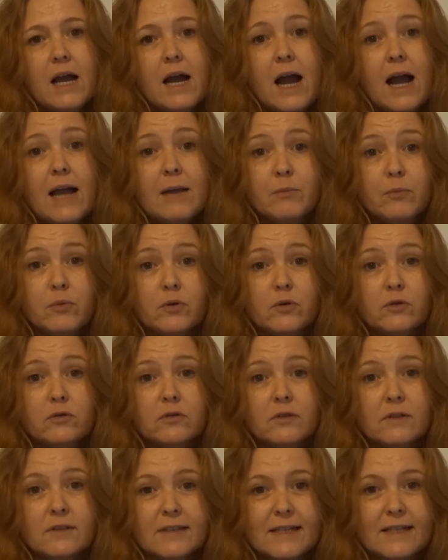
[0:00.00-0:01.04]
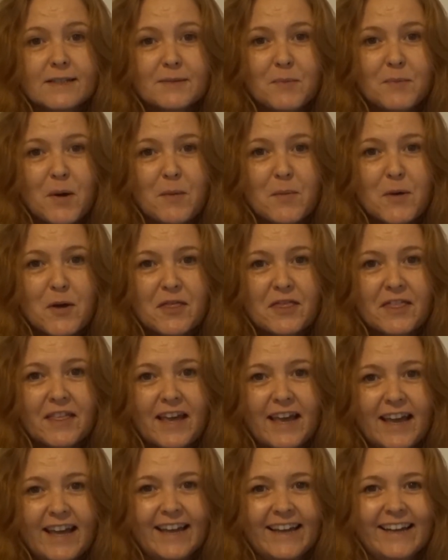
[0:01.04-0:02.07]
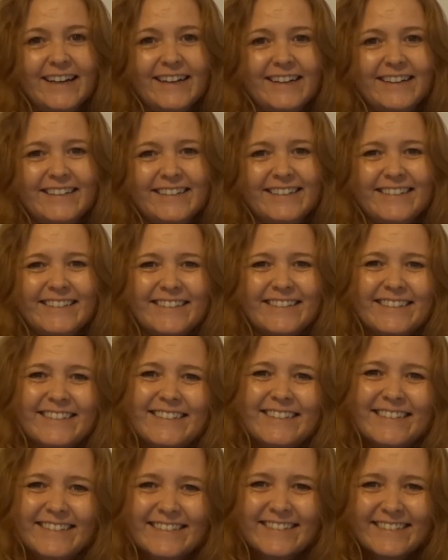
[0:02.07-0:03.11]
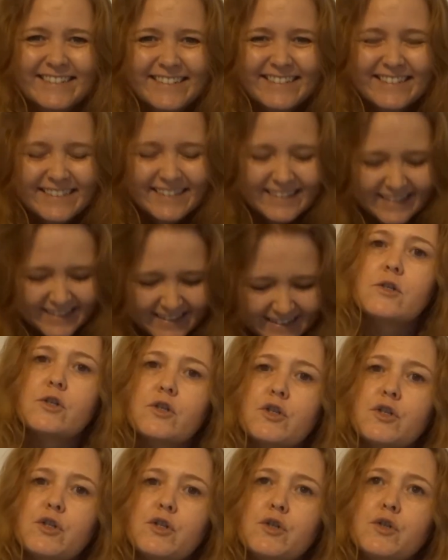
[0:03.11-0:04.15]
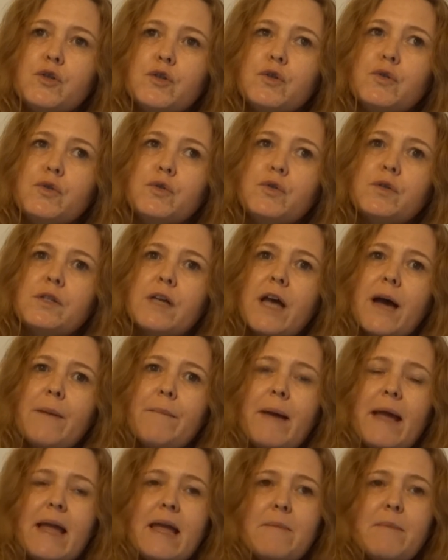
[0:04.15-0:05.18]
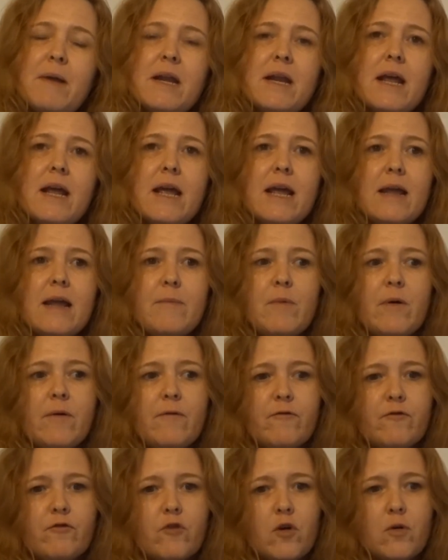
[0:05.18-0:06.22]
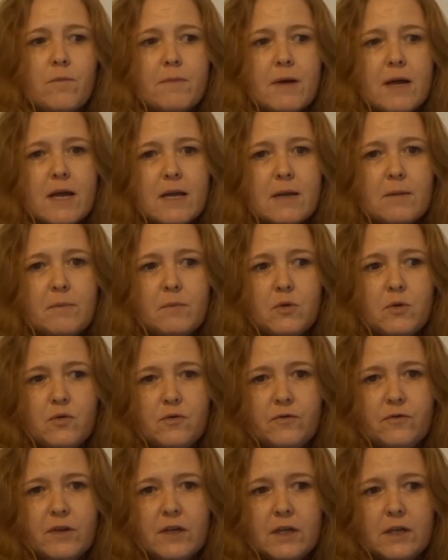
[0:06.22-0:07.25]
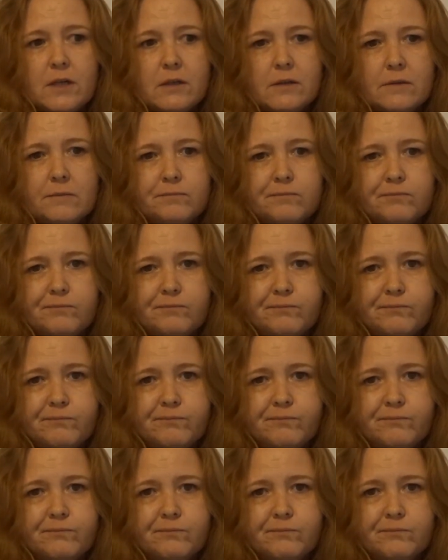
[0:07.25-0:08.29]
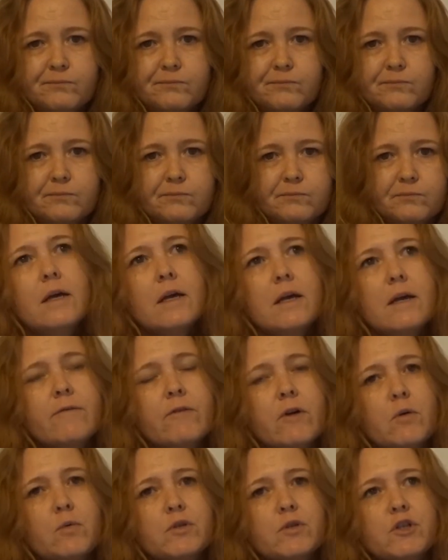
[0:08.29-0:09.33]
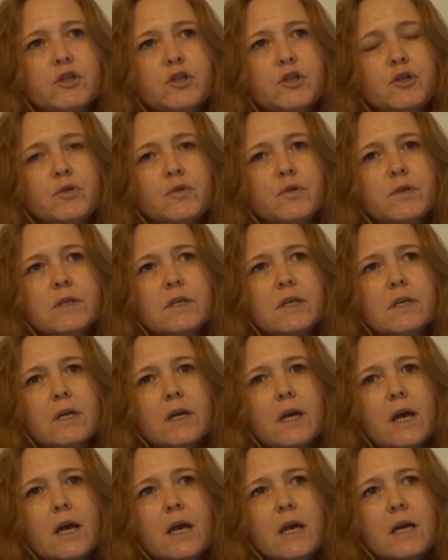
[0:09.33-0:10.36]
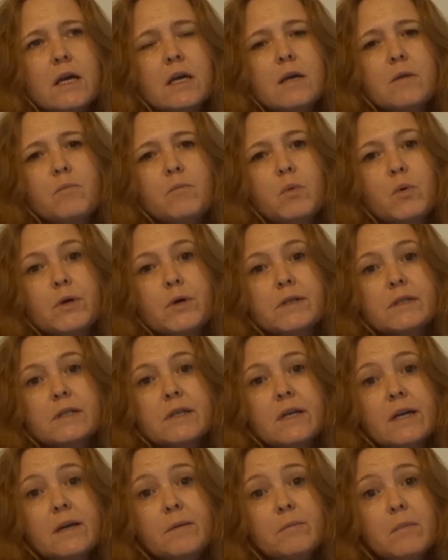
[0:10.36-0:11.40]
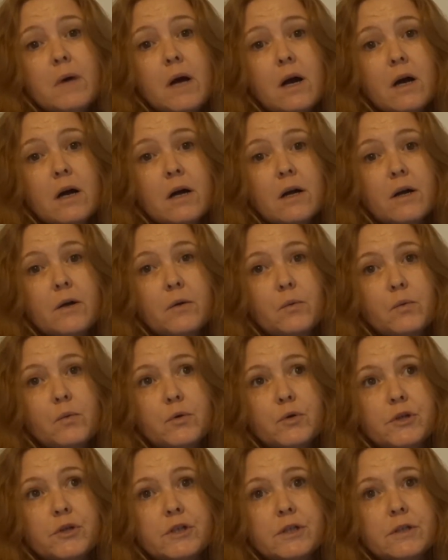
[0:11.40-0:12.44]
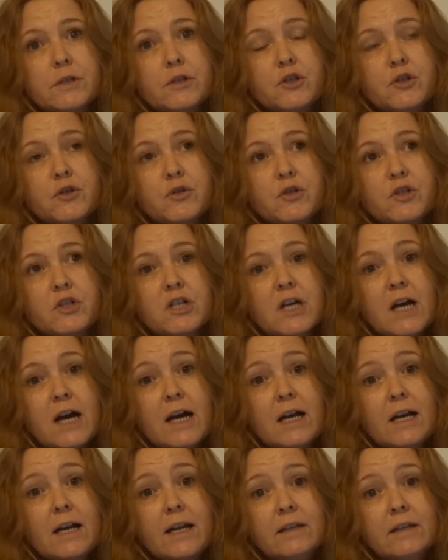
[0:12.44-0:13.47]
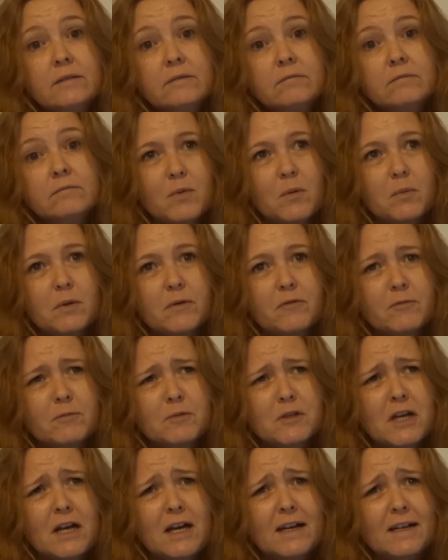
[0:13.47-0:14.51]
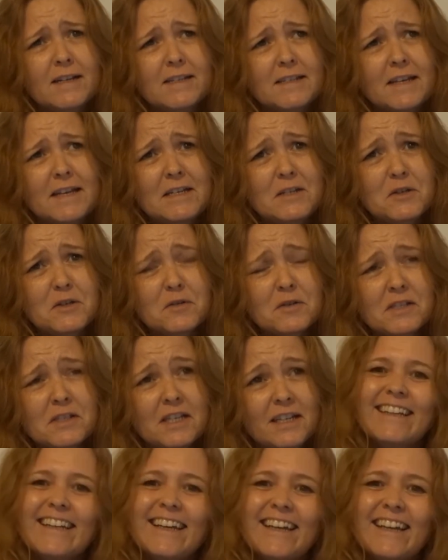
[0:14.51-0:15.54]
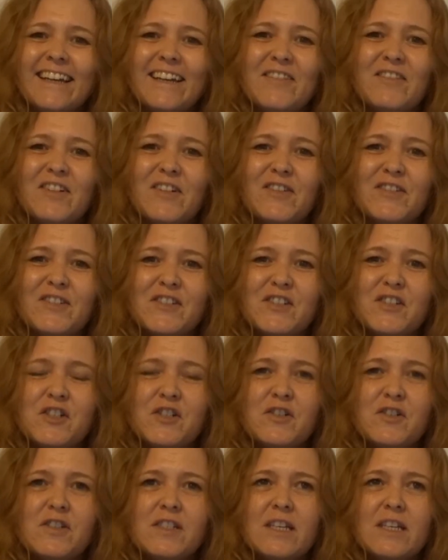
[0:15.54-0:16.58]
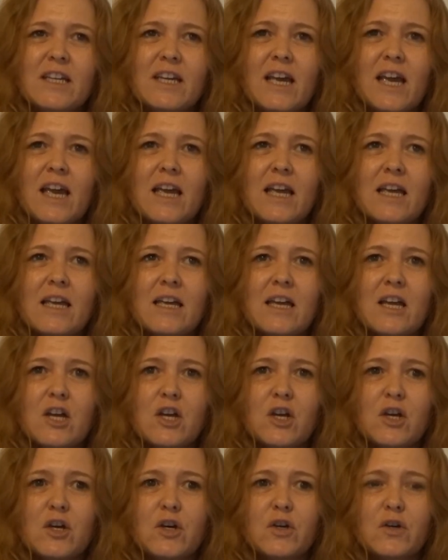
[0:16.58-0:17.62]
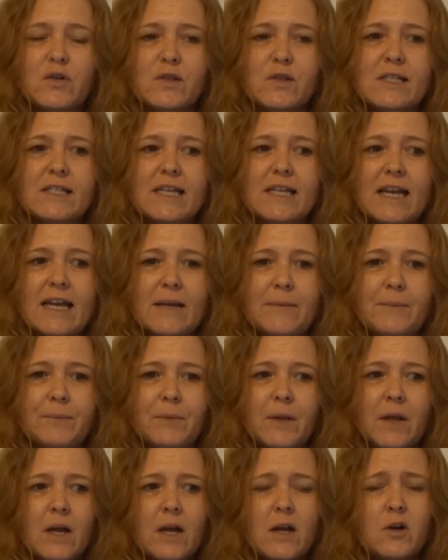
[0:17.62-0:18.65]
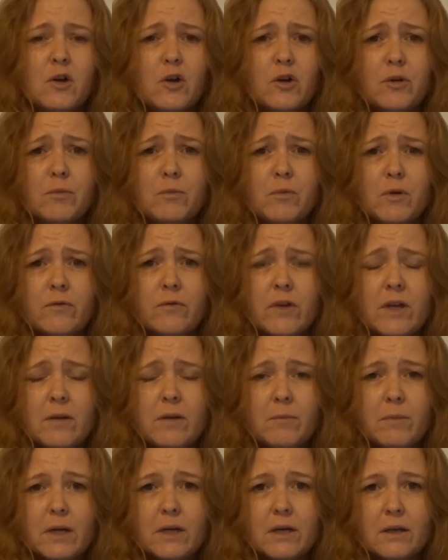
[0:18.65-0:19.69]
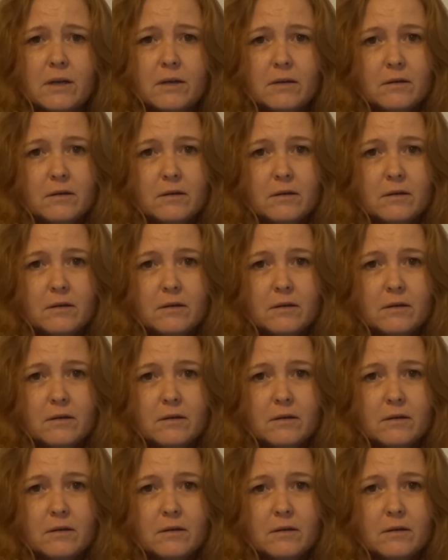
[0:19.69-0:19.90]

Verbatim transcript: April, because that's my birthday. Choose a baby name from a movie. Hmm. If I was choosing a boy's name, I would choose Charlie, probably from Charlie's Angels. If I was choosing a girl's name, not a movie, but a,